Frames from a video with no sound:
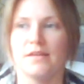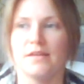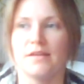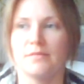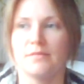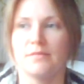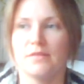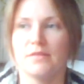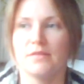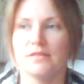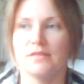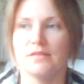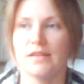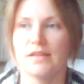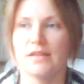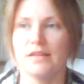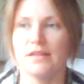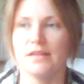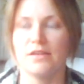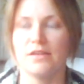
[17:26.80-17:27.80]
slightly
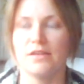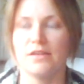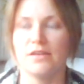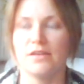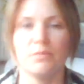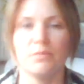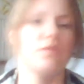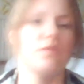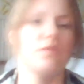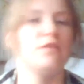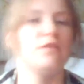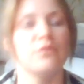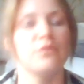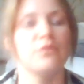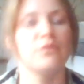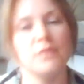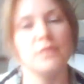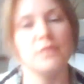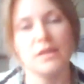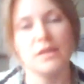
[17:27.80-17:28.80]
out of body for me,
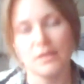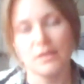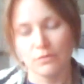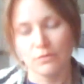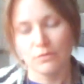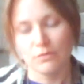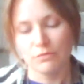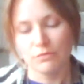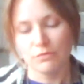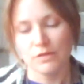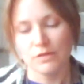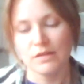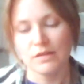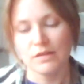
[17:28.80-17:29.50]
and I really like